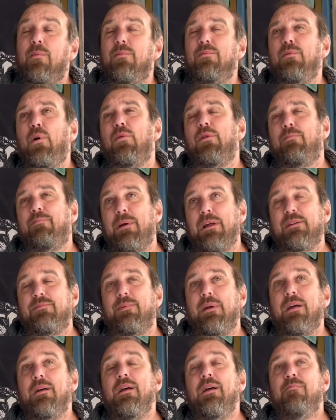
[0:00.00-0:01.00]
not the best
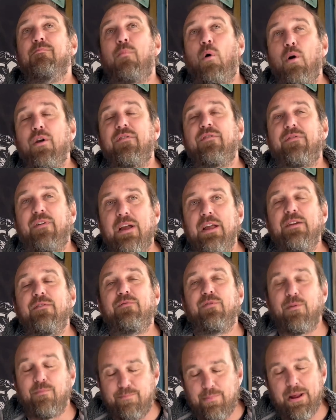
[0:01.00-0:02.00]
beer. My
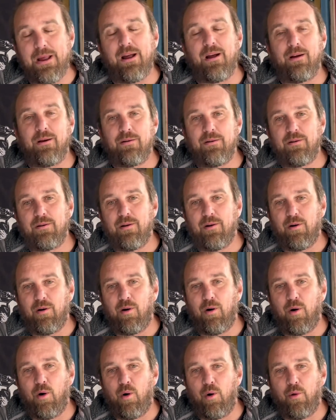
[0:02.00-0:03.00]
favourite beer
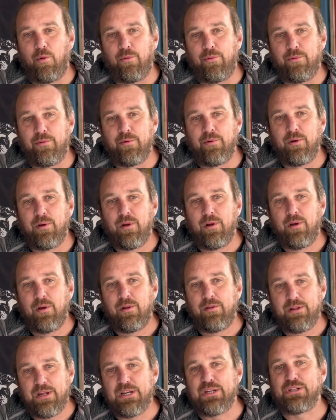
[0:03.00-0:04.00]
on
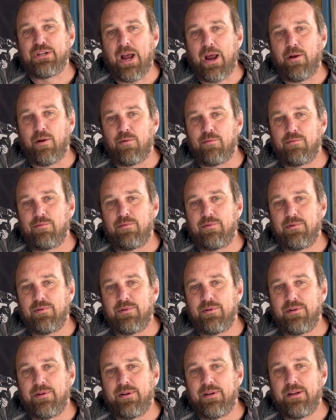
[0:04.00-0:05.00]
this channel
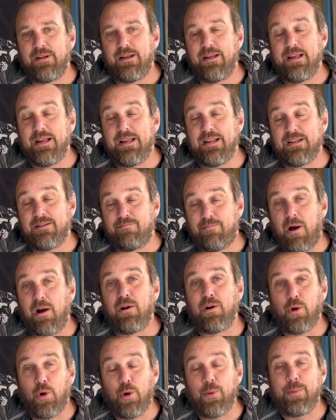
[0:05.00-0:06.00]
is
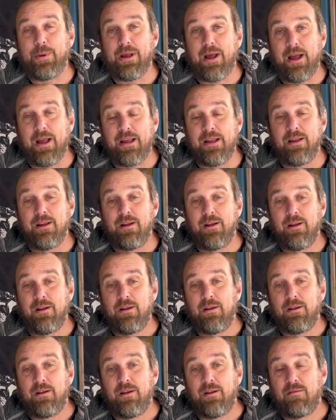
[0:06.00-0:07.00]
Punk I P A
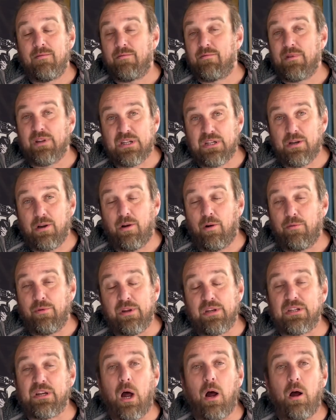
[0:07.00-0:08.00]
the, on
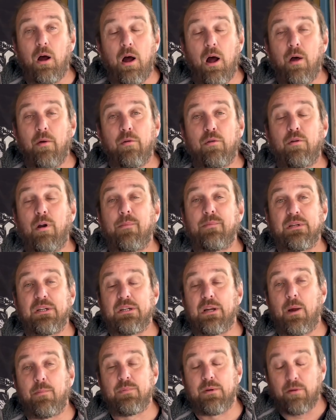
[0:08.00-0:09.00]
the sub, uh, Krups
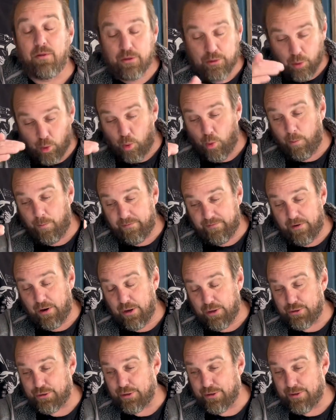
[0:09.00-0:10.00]
sub, so the Torp
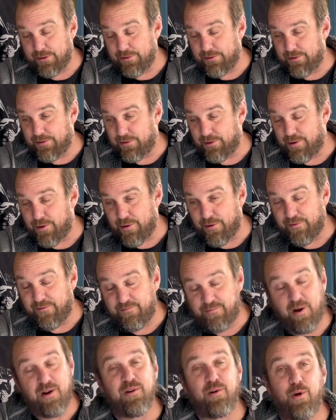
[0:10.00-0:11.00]
version of
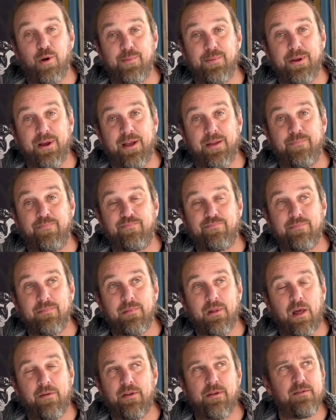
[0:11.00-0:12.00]
Punk I P A.
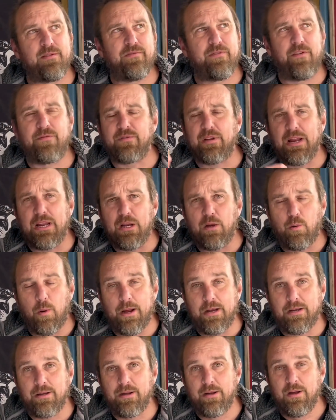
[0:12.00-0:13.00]
I think it was fifteen
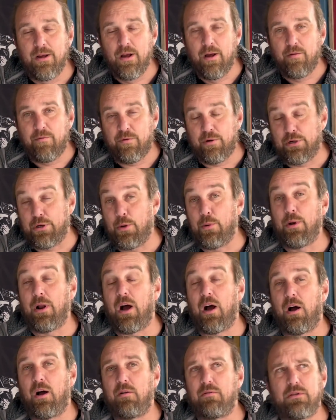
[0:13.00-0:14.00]
quid. For a two and a
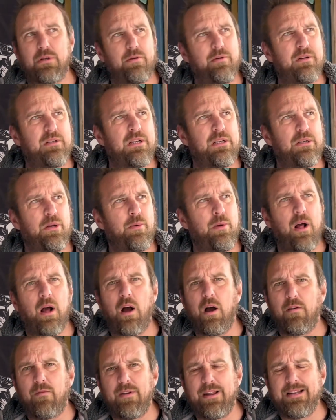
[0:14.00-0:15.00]
half, two, is it two and a
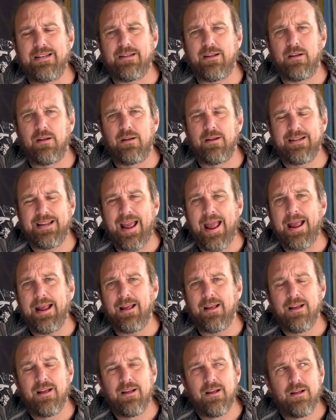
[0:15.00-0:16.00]
half litre
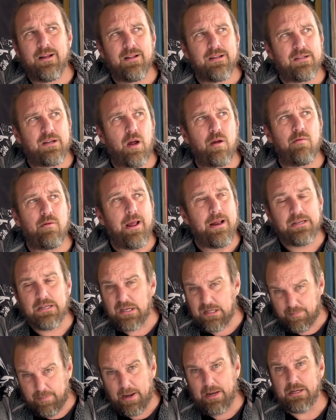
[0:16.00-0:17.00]
keg? So it's
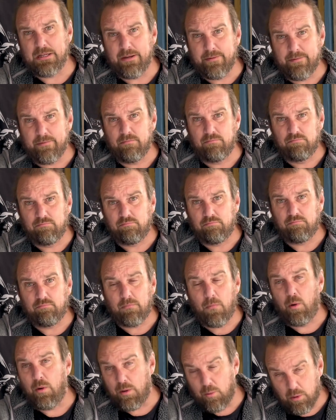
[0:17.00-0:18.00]
expensive.
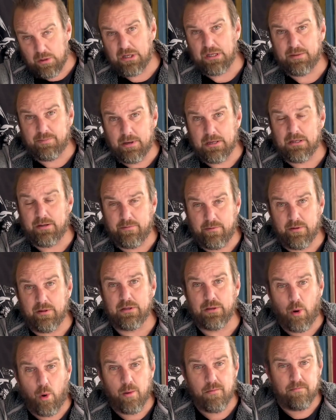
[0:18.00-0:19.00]
Well, it was expensive at the
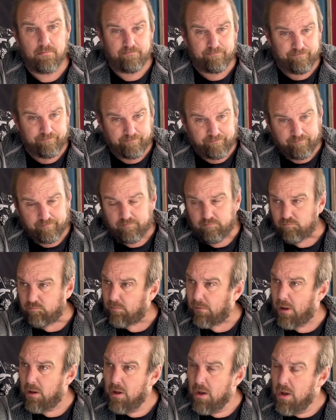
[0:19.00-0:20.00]
time.
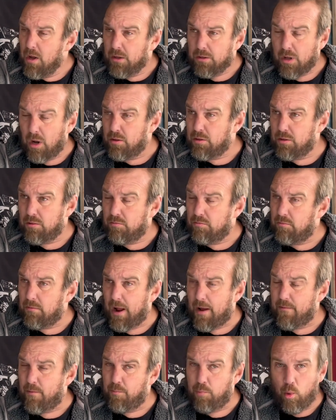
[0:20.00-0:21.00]
Don't
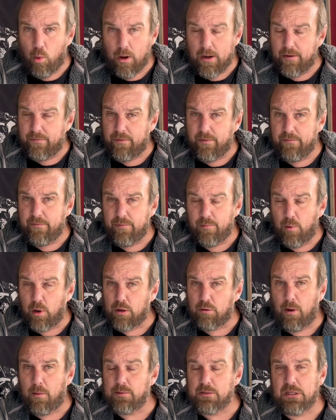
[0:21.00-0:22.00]
haven't bought anything for my
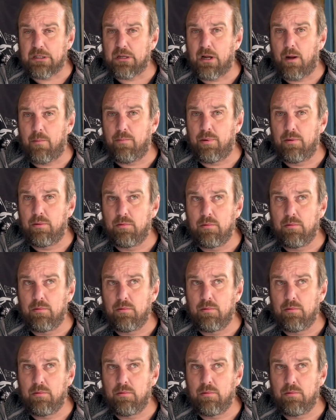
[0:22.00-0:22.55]
Krups sub